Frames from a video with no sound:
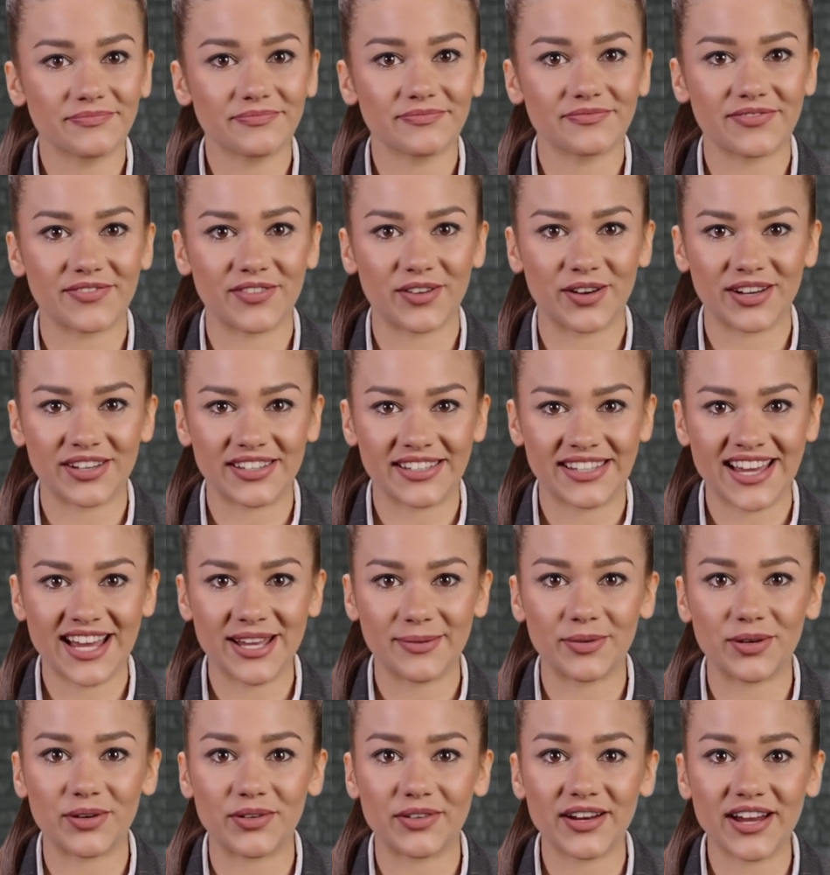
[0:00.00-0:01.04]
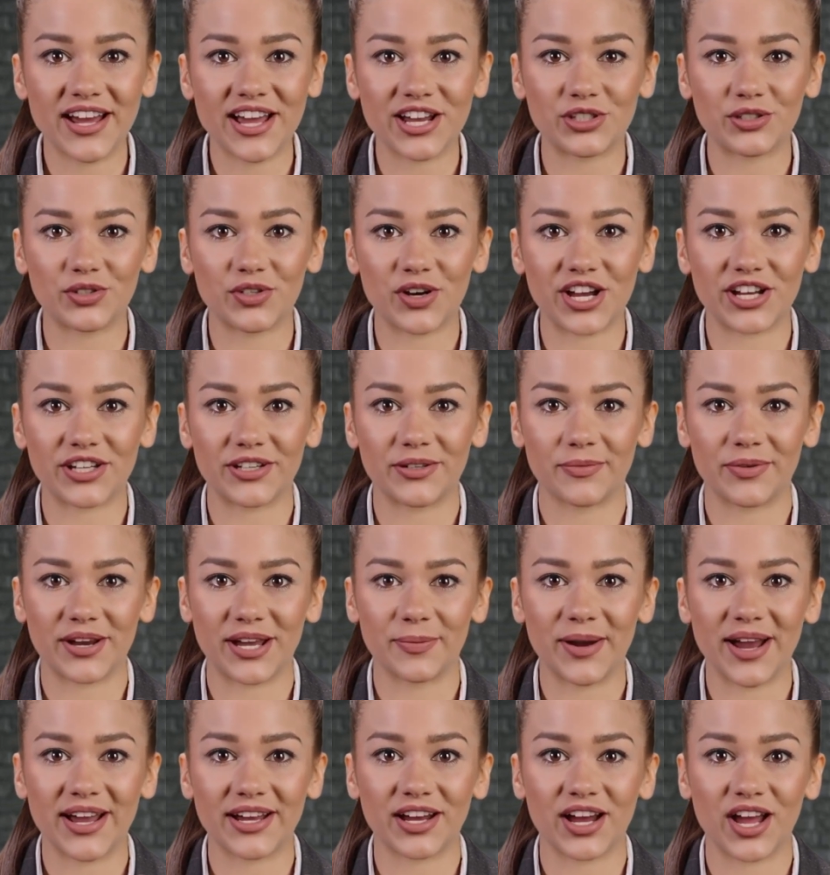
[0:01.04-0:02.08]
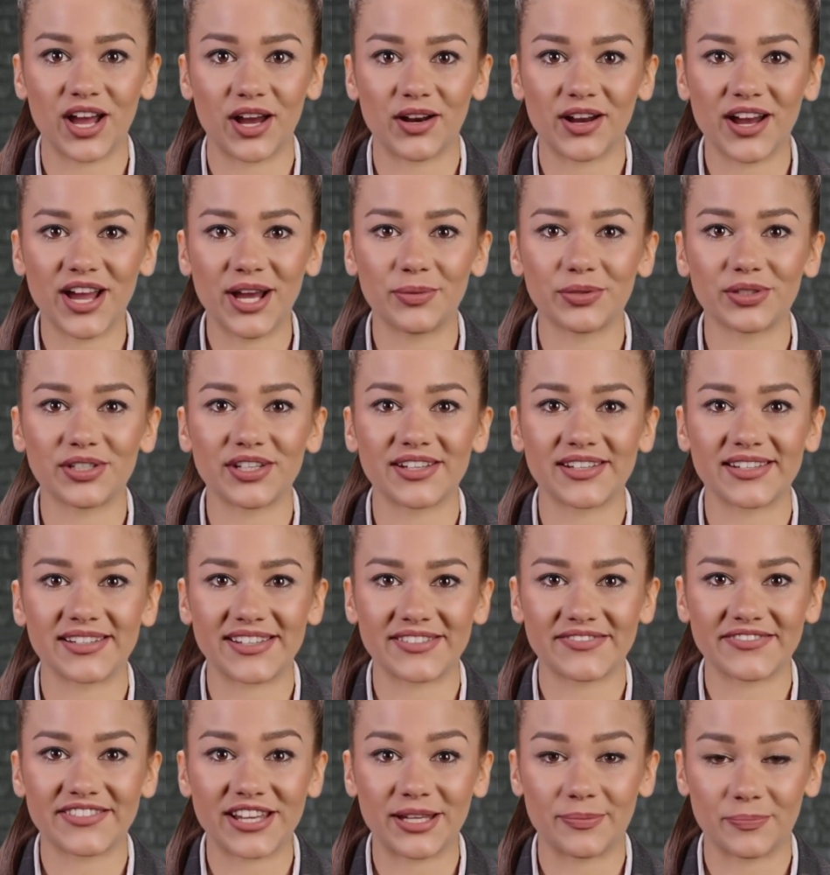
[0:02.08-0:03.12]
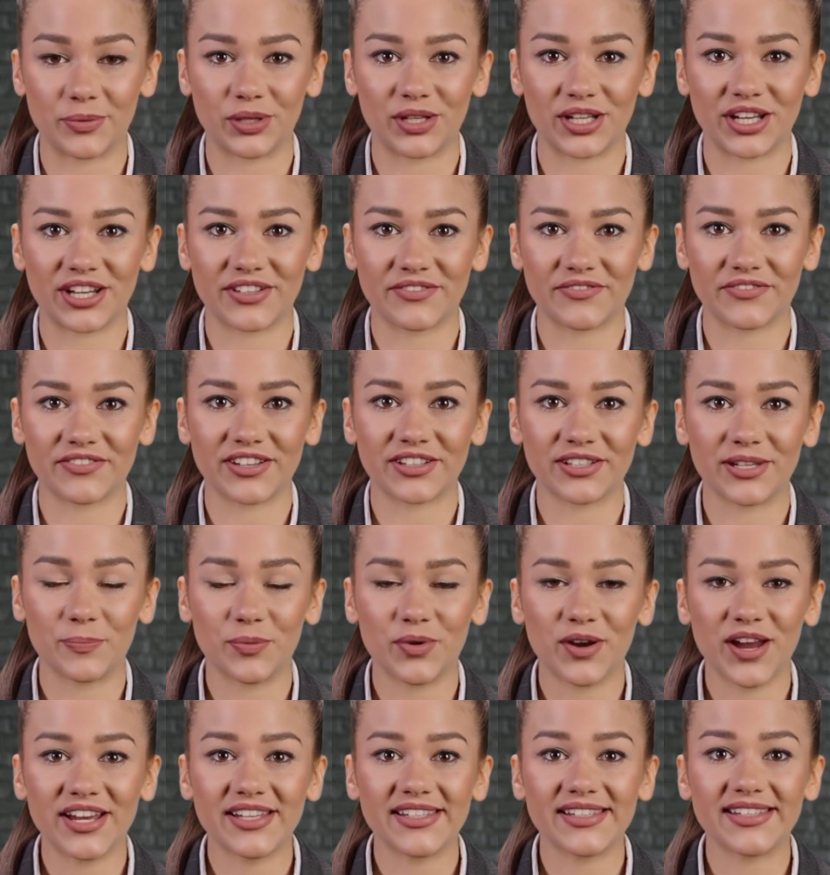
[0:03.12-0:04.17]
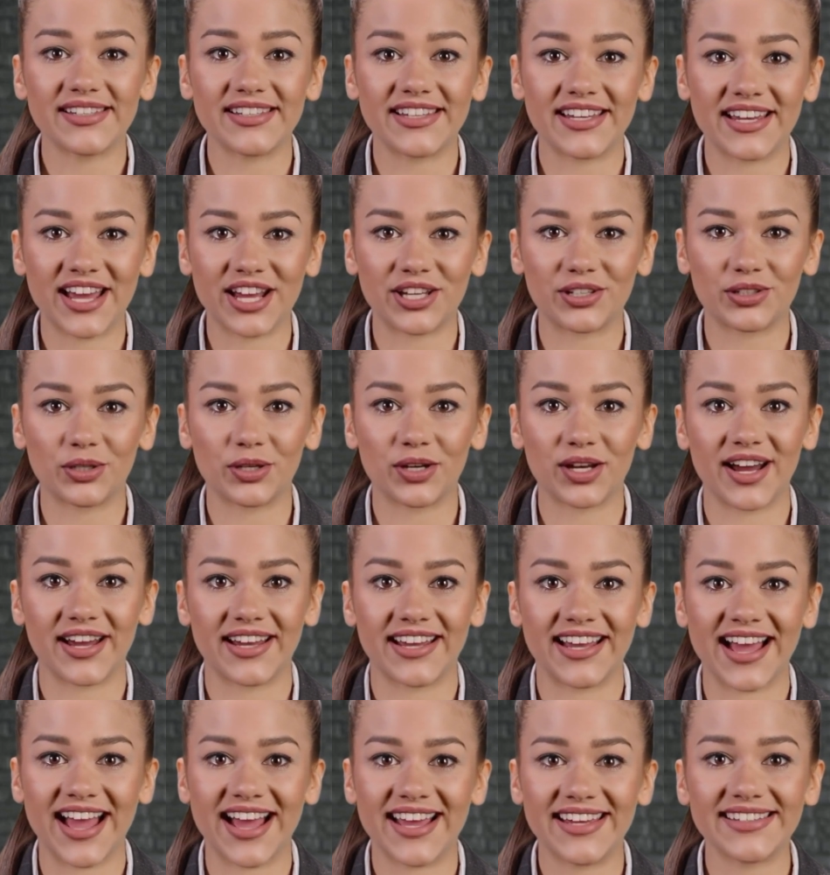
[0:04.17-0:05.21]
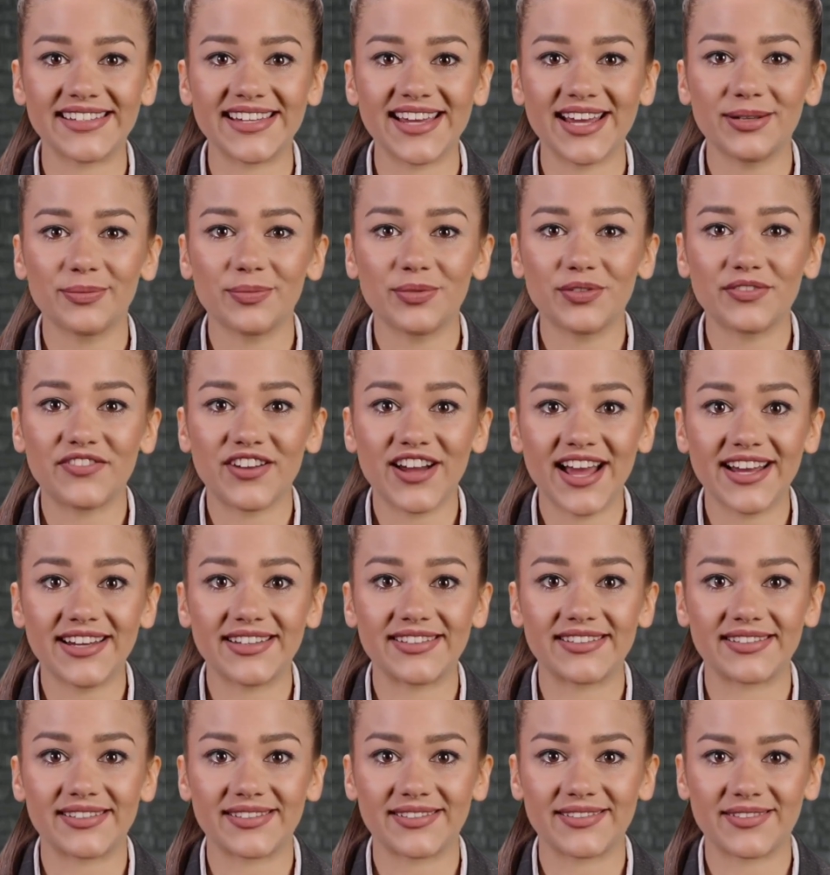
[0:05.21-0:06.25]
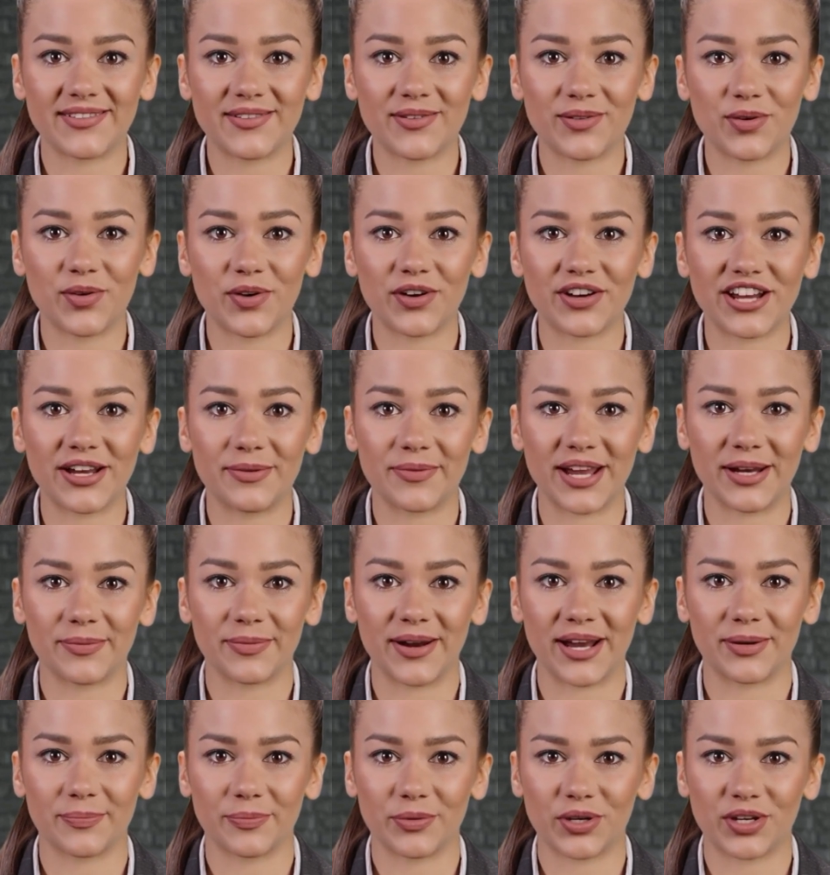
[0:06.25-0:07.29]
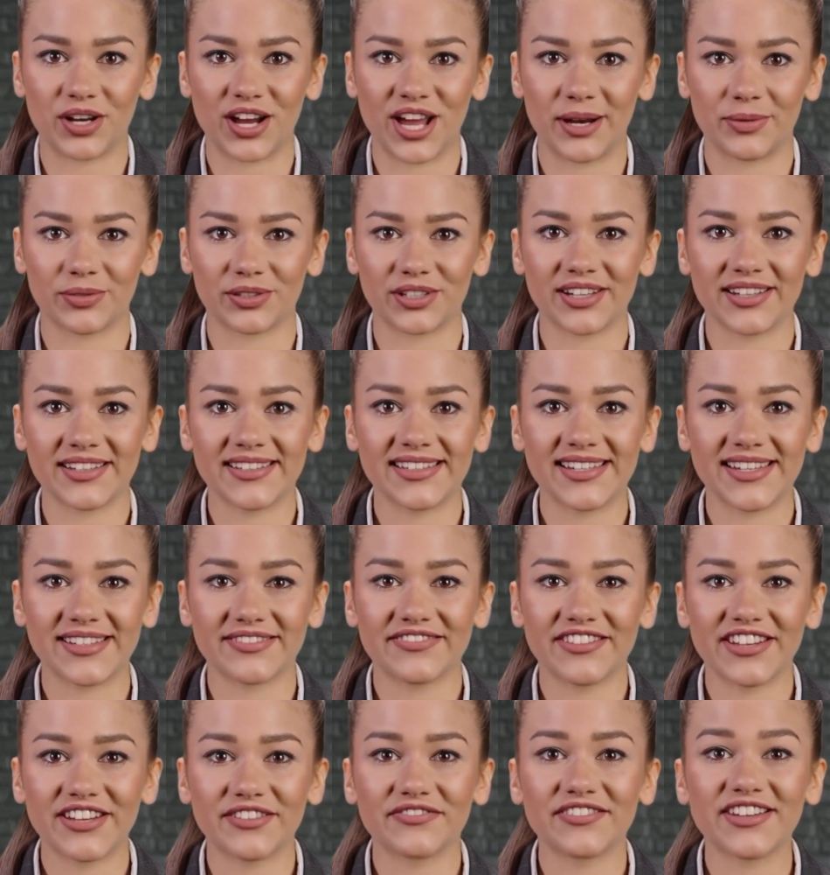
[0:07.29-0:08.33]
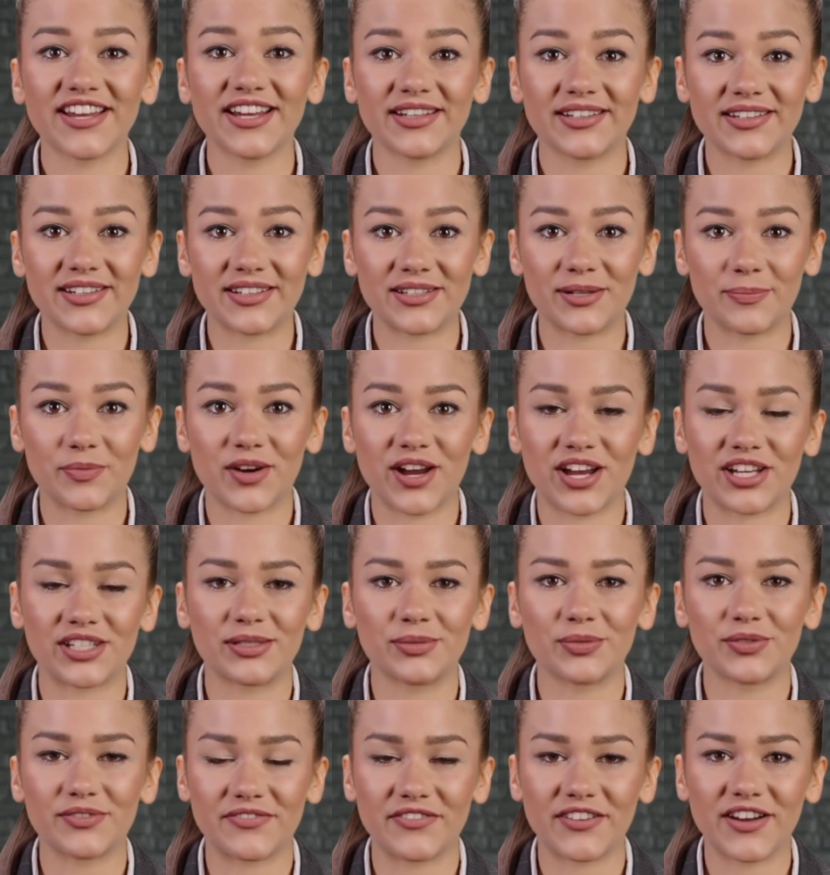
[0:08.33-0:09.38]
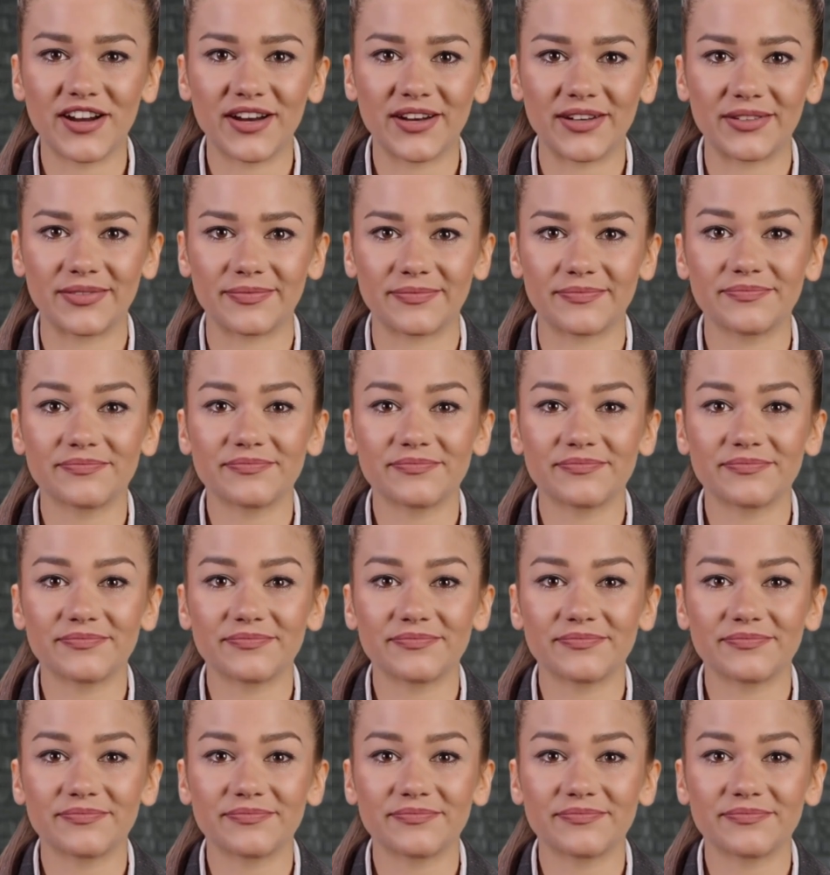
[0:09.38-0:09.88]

For example, a trader may buy call options if they believe that the price of the underlying asset will rise, or they may buy put options if they think that the price will fall.